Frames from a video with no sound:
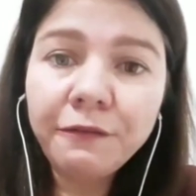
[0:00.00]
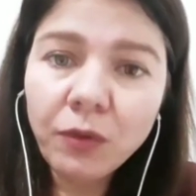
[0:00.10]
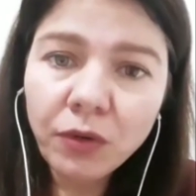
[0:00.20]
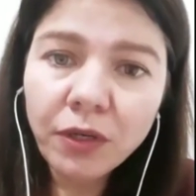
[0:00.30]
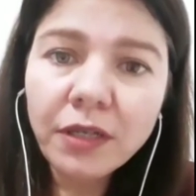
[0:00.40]

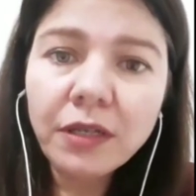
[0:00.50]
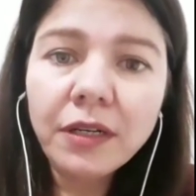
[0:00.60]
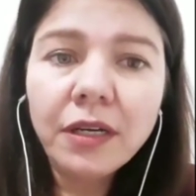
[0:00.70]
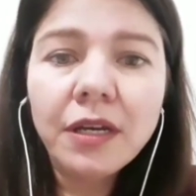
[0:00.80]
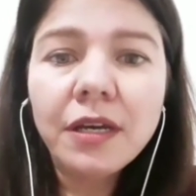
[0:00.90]
for
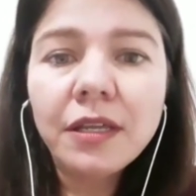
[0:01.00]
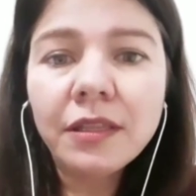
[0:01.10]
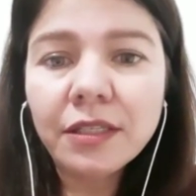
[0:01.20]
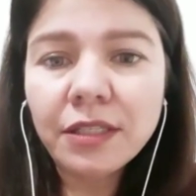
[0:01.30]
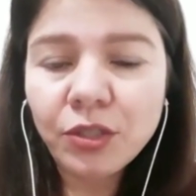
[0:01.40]

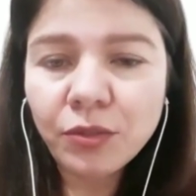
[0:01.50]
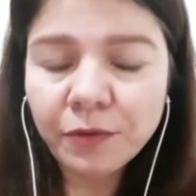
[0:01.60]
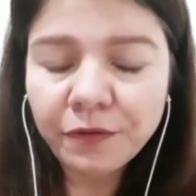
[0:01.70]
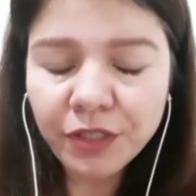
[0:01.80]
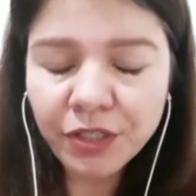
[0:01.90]
the C2
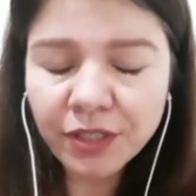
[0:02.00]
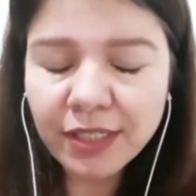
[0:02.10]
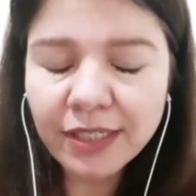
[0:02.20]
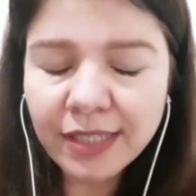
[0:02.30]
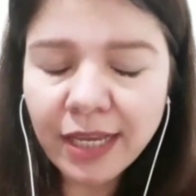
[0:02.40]

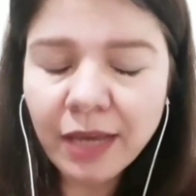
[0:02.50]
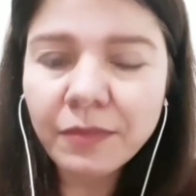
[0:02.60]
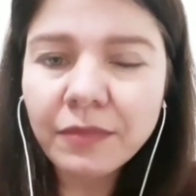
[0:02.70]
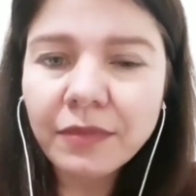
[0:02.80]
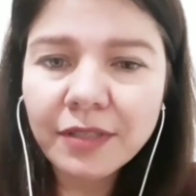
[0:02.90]
Proficiency
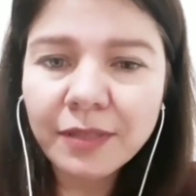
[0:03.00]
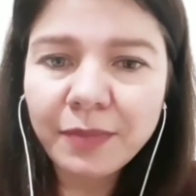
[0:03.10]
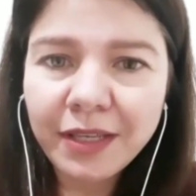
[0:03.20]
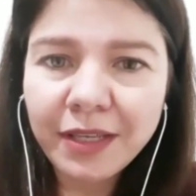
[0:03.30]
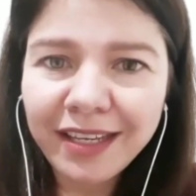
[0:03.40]
exam, the
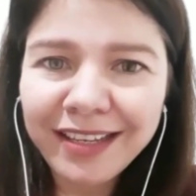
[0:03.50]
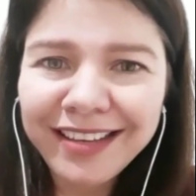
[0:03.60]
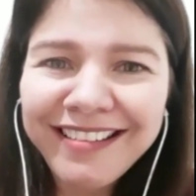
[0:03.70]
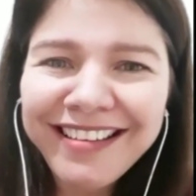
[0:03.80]
CPE,